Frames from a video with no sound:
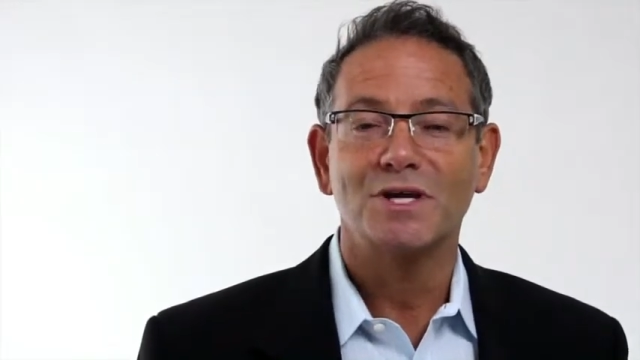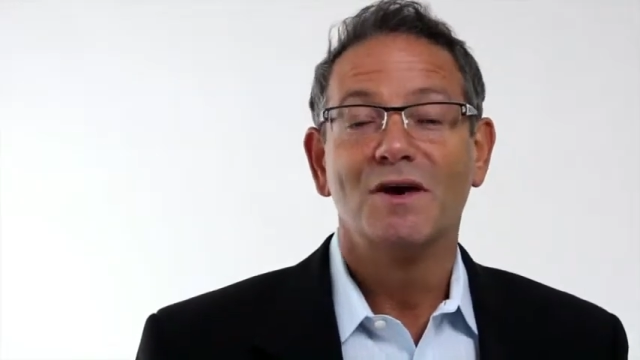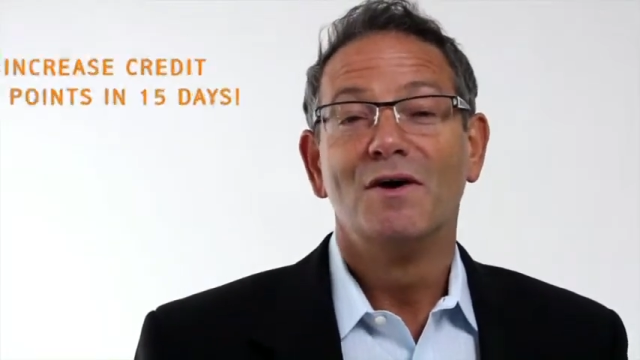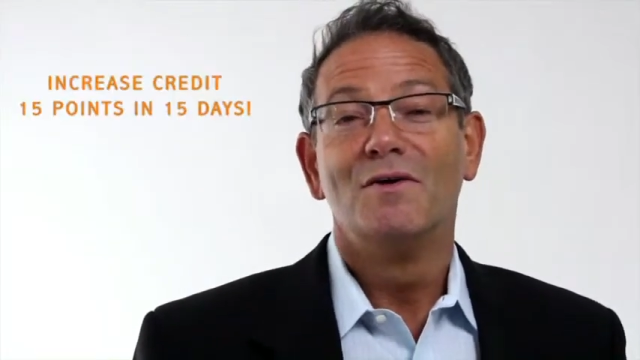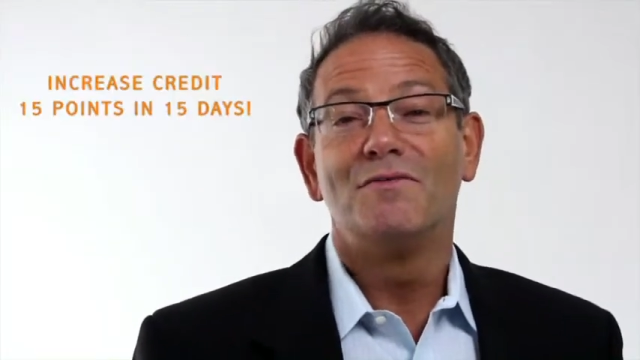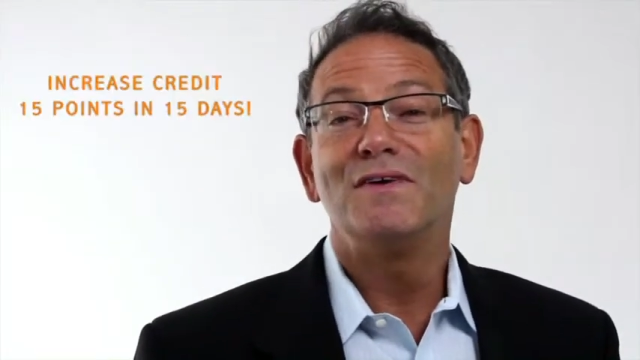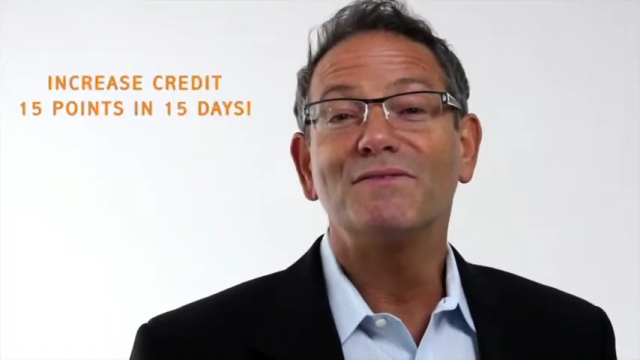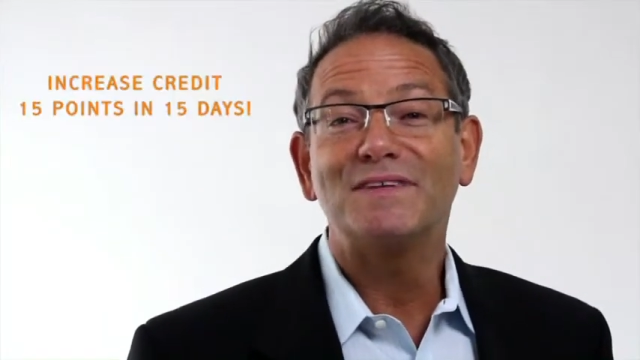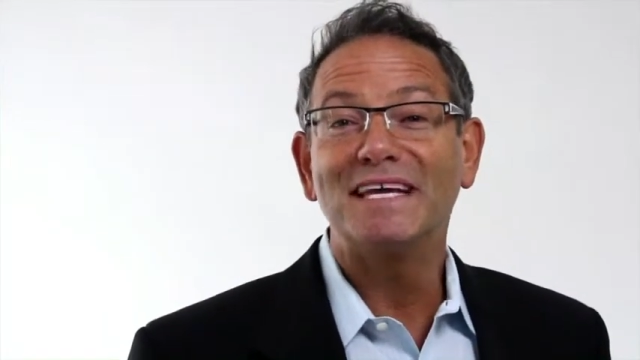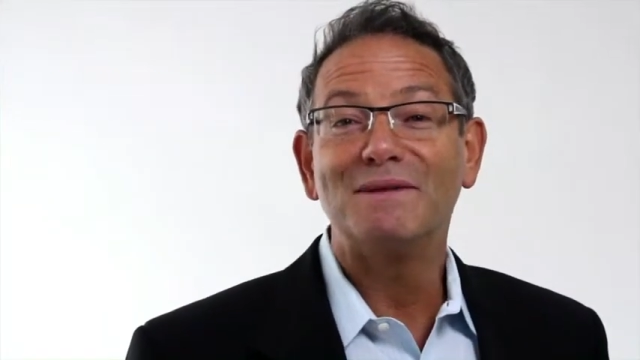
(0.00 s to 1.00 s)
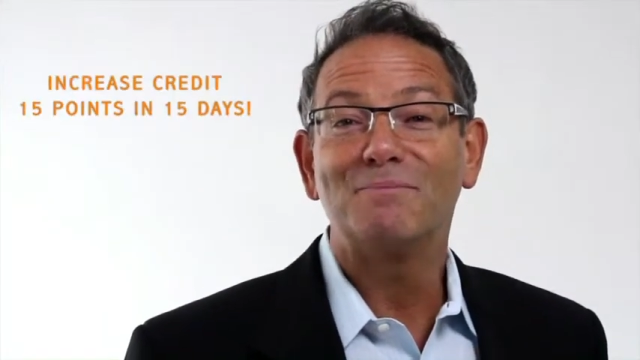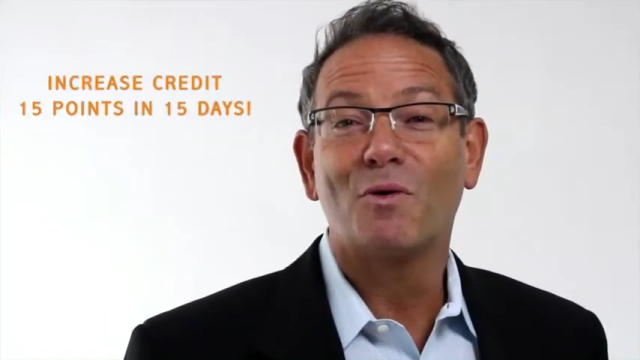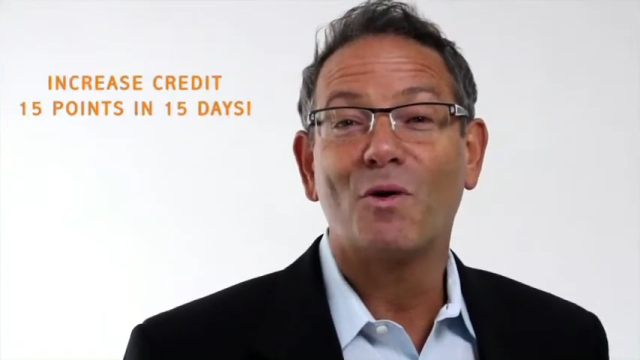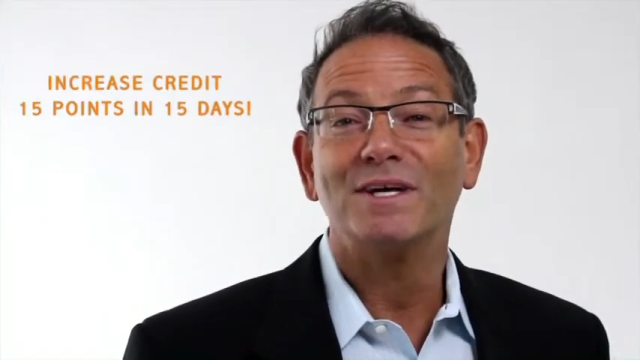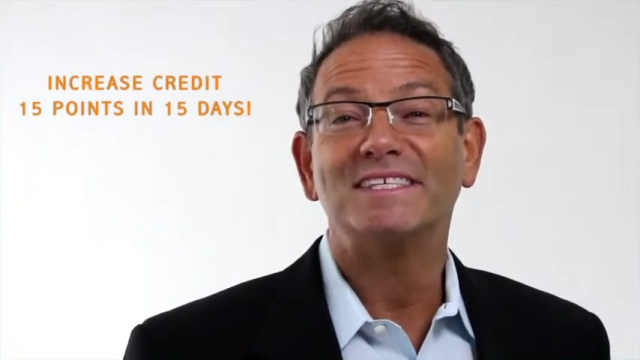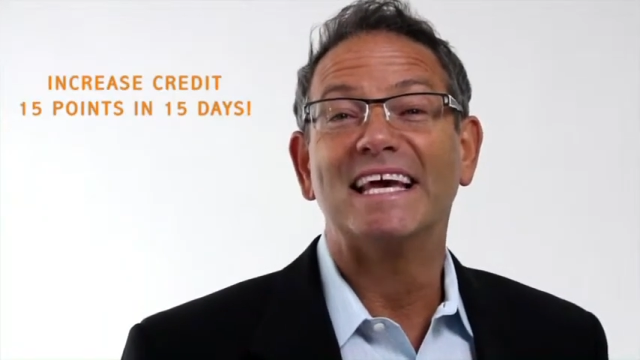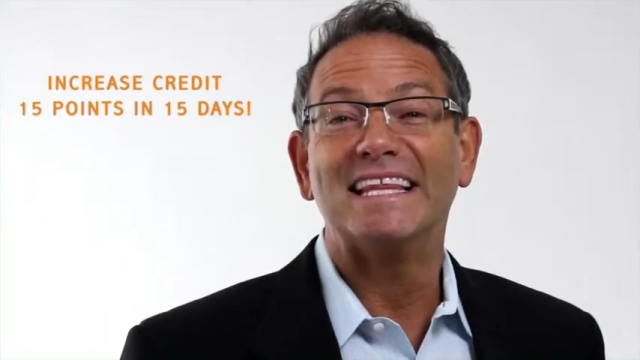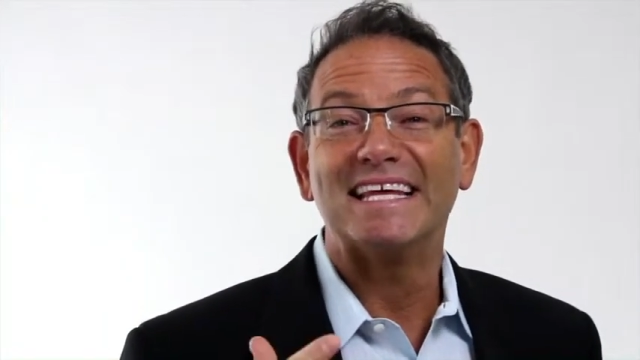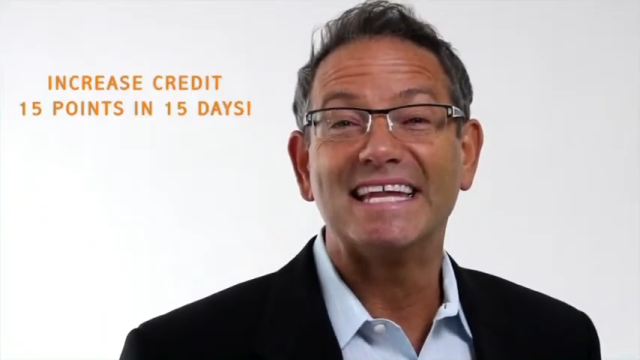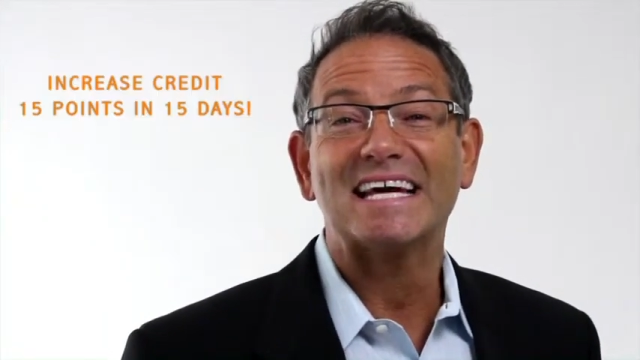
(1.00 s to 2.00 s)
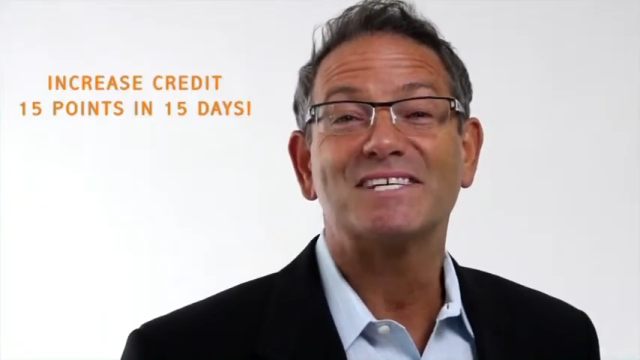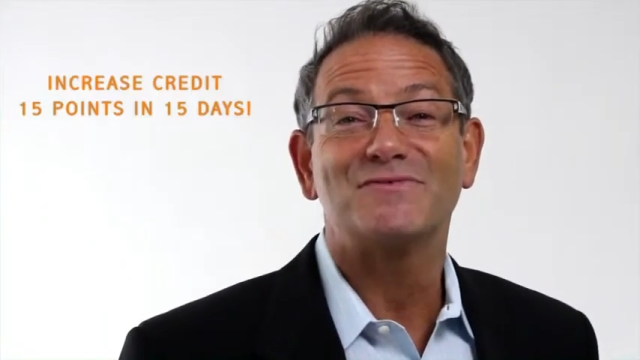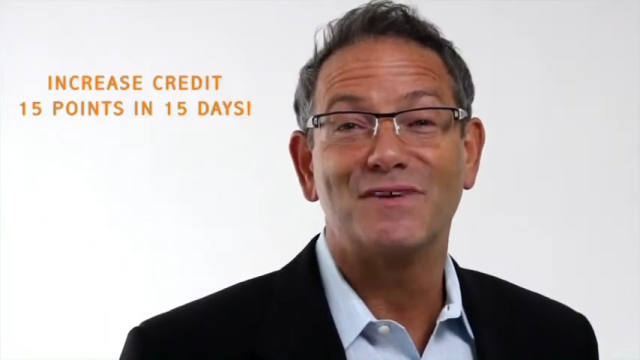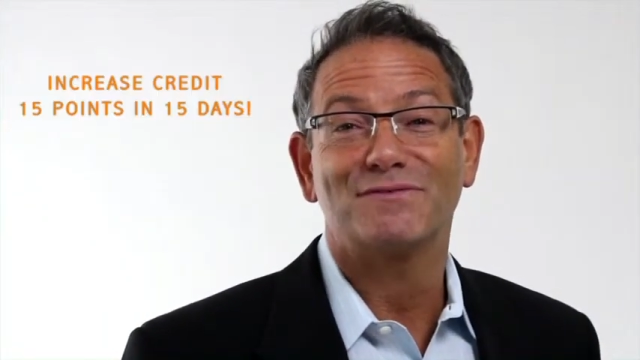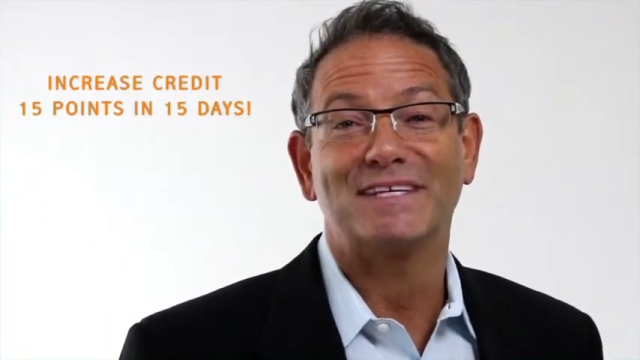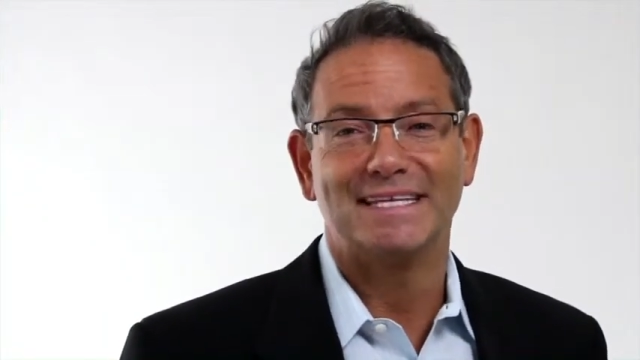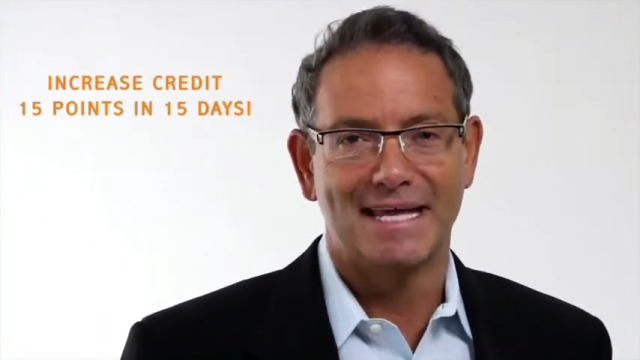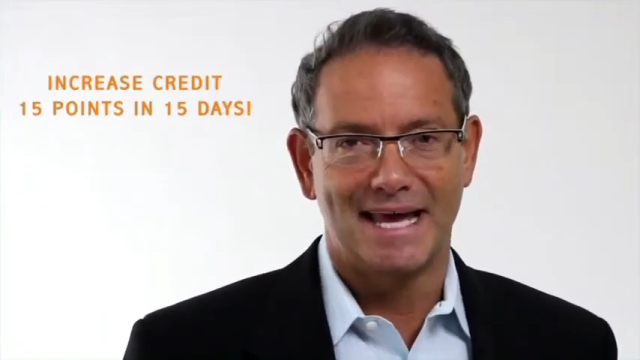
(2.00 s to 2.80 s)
15 points in the next 15